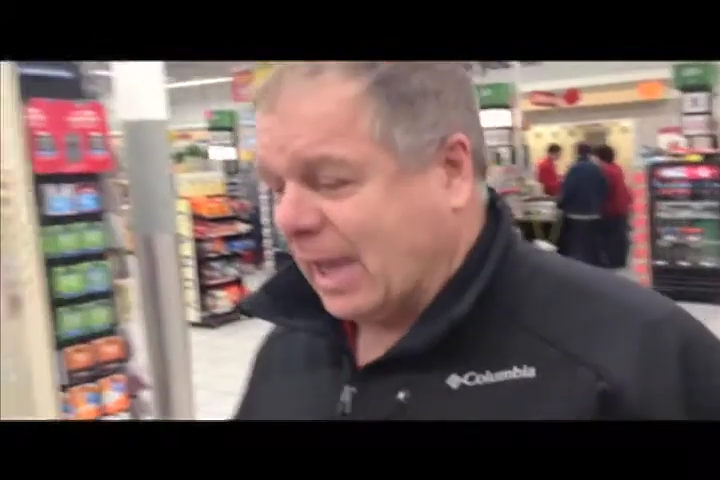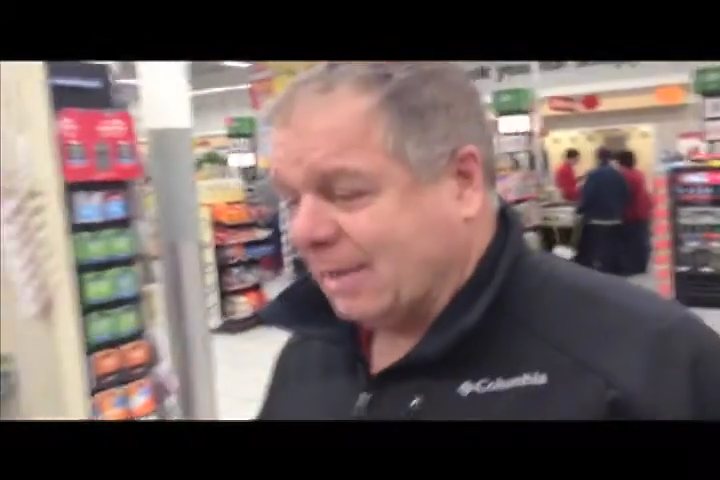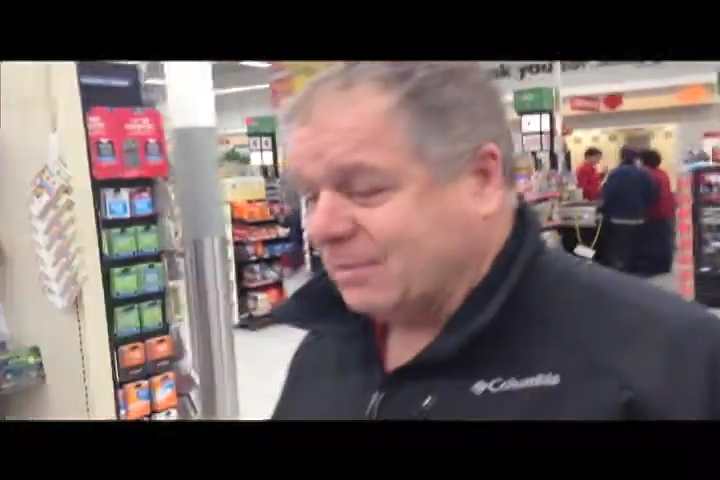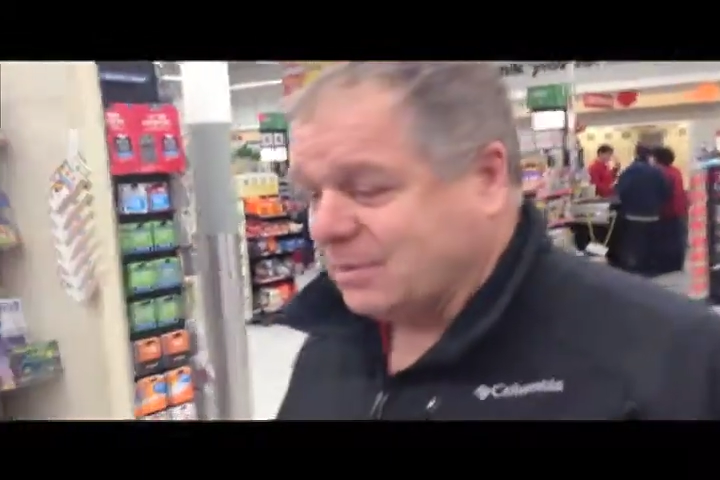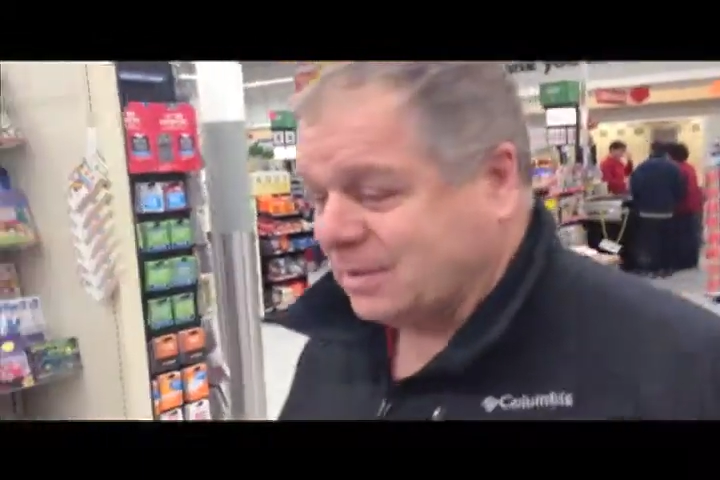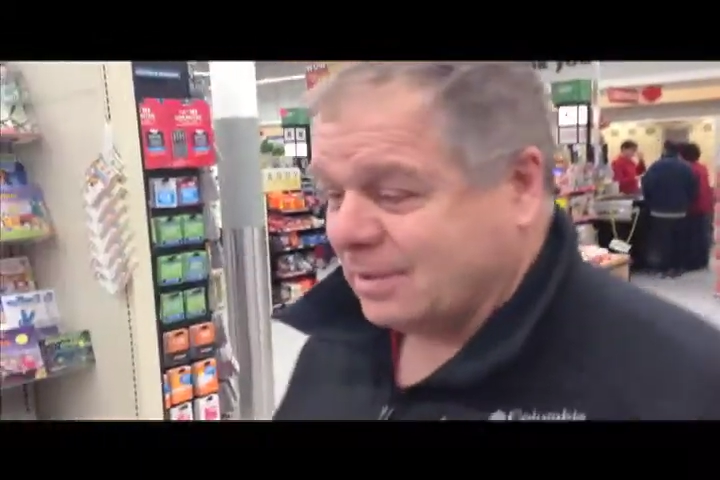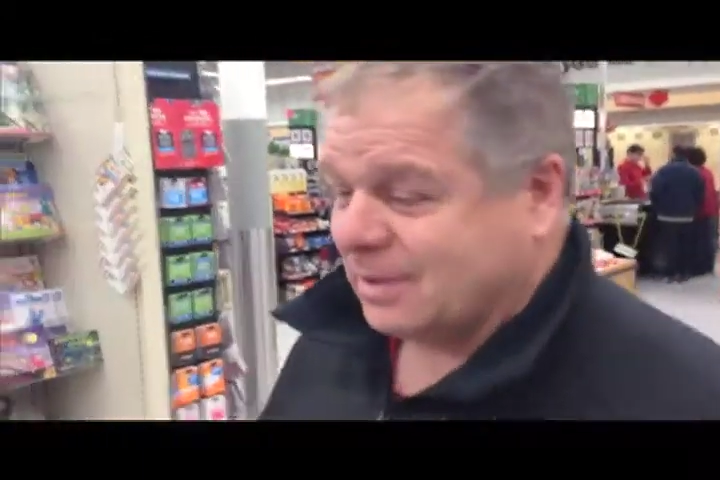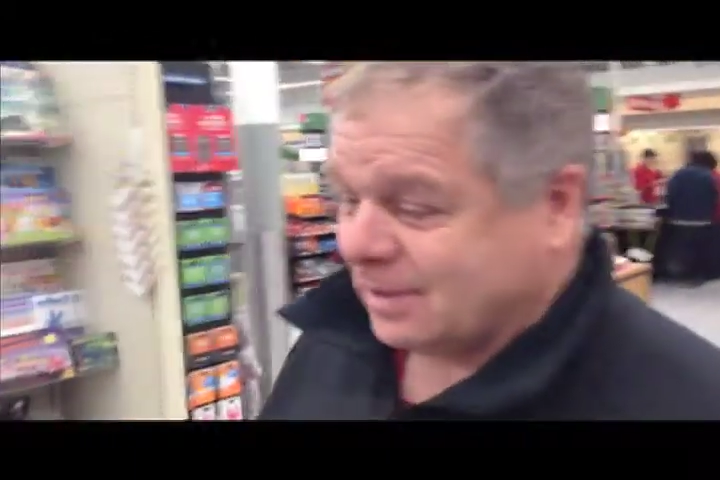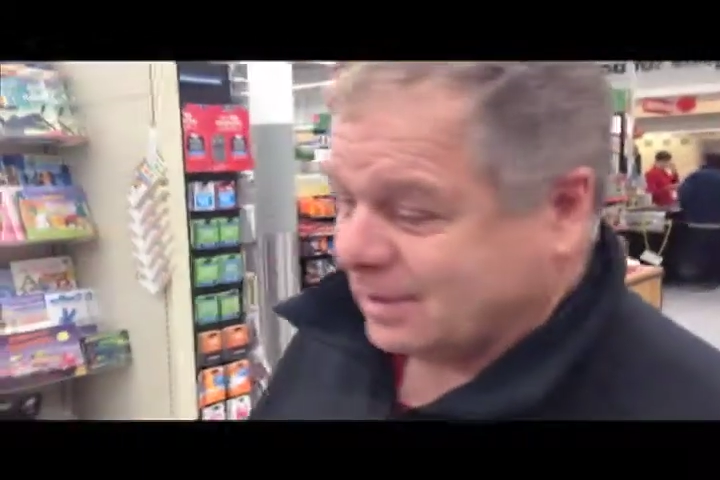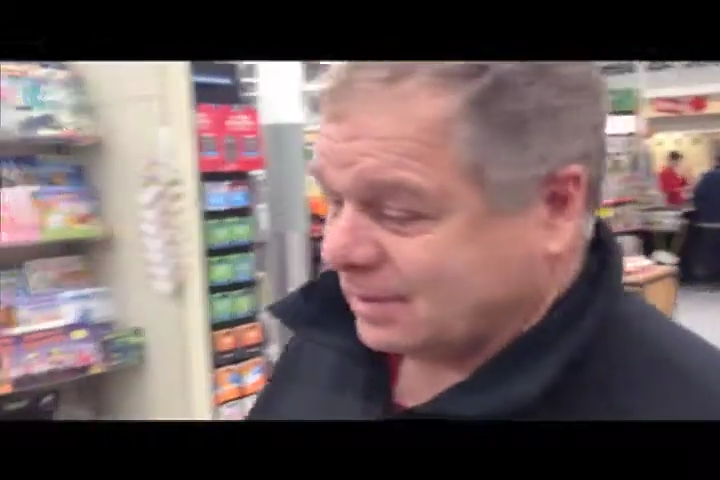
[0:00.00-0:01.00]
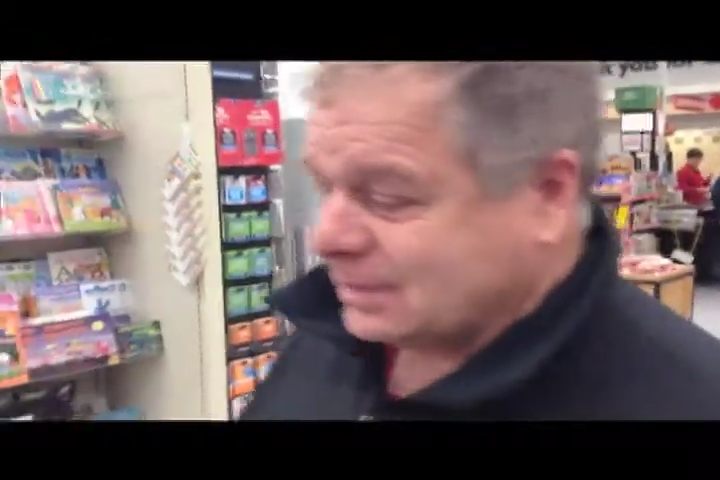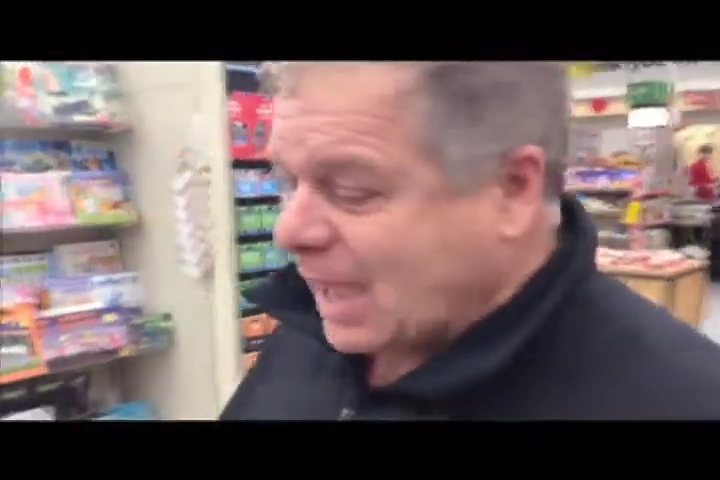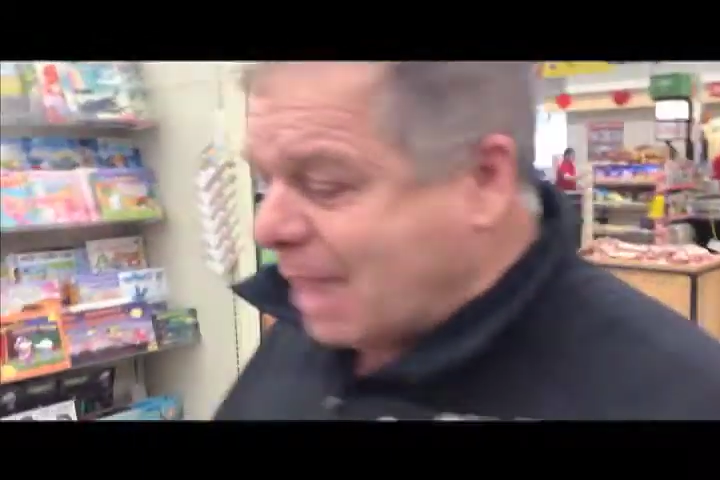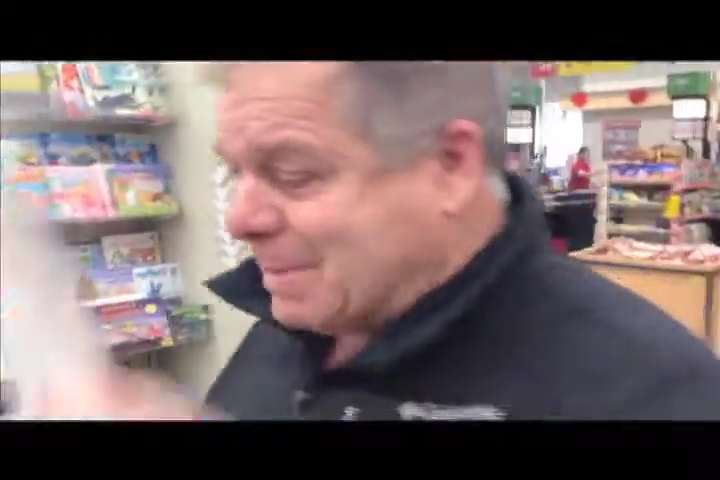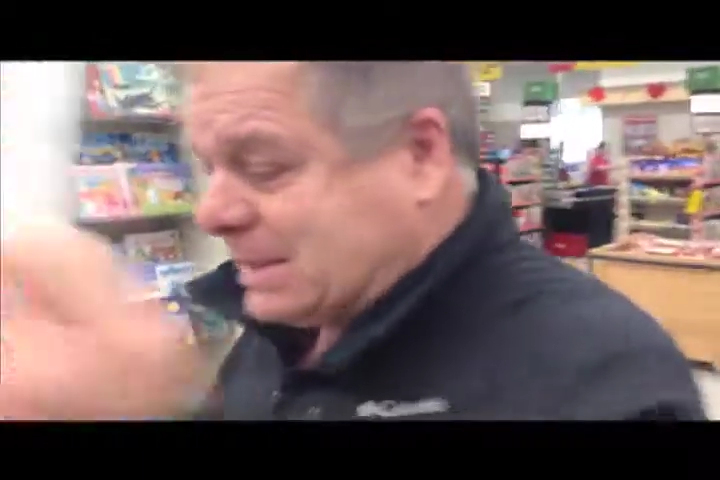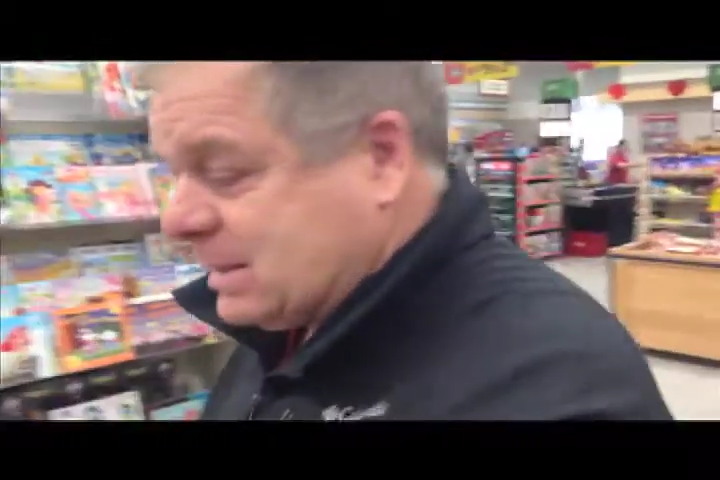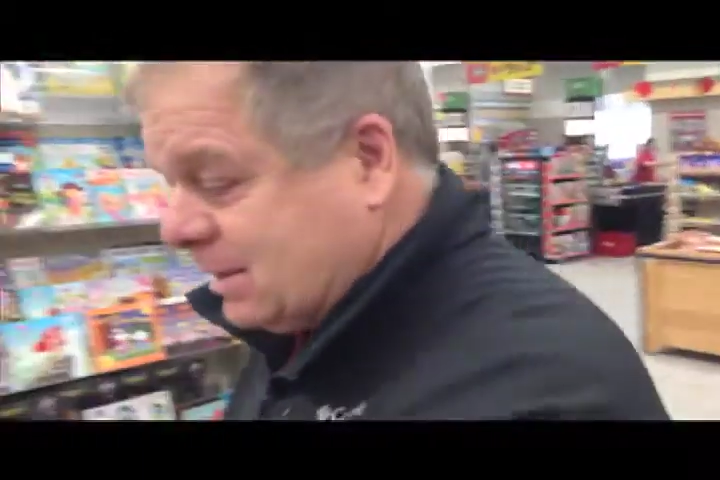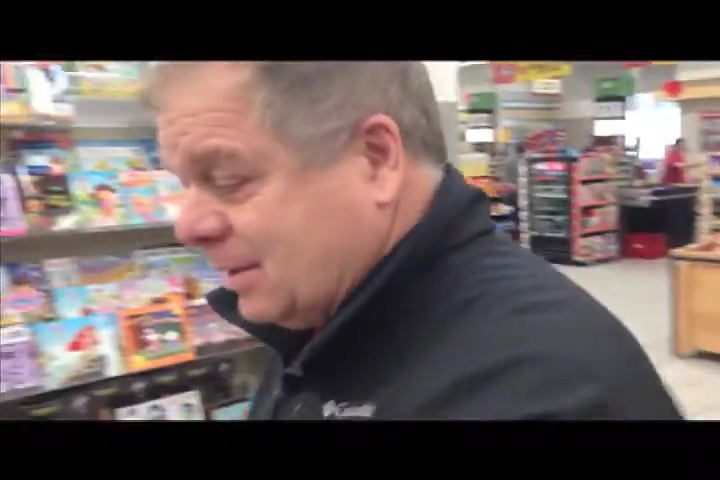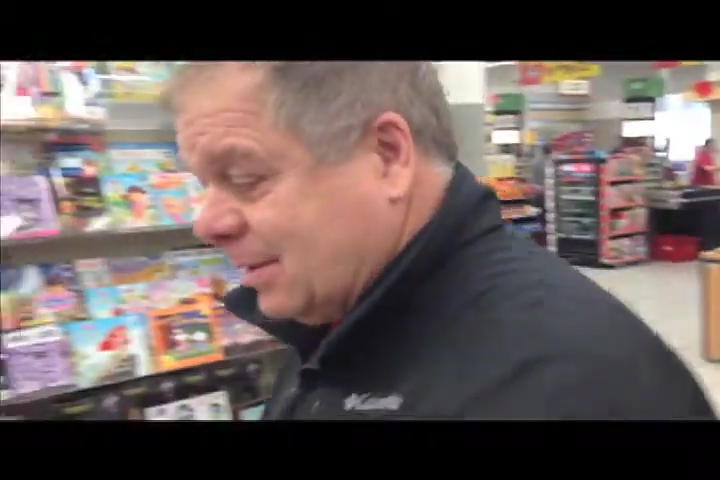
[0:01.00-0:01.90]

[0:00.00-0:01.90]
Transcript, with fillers: games. Damn it!